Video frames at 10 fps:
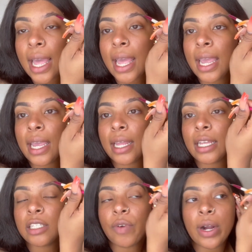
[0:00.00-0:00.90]
And
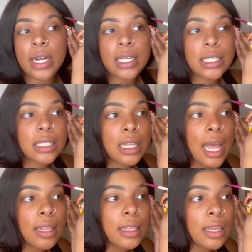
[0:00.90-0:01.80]
as far as
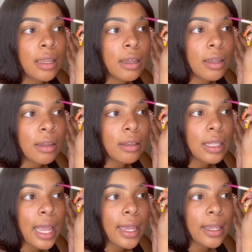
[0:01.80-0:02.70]

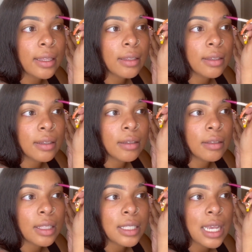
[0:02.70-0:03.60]

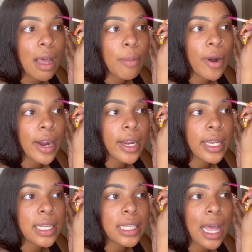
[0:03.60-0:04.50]
the top part,
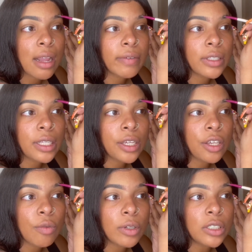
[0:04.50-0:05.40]
is however thick
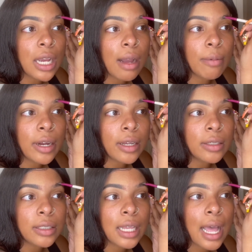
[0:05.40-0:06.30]
you want your eyebrows.
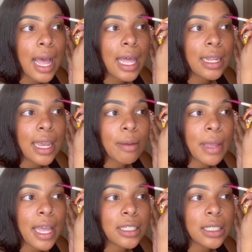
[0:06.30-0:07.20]
I like
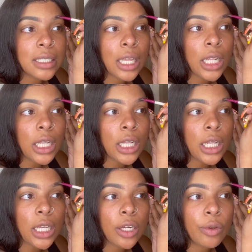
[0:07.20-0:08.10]
mine just a
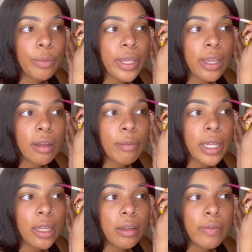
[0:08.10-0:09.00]
little bit
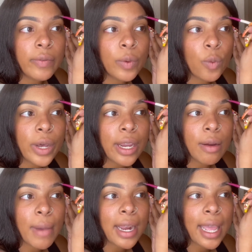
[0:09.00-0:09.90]
above where
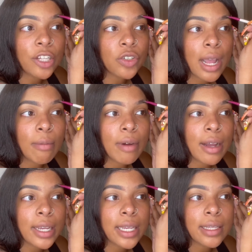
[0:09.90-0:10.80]
my natural
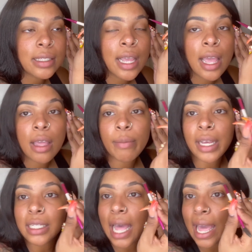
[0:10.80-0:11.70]
eyebrow is,
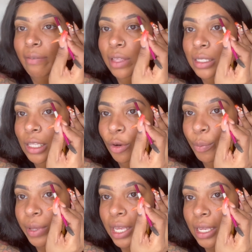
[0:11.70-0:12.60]
because I have these little
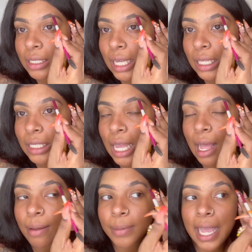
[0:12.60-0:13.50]
peaks at the
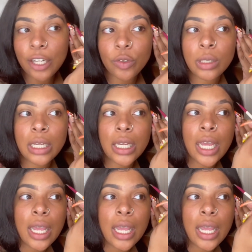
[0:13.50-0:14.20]
top naturally.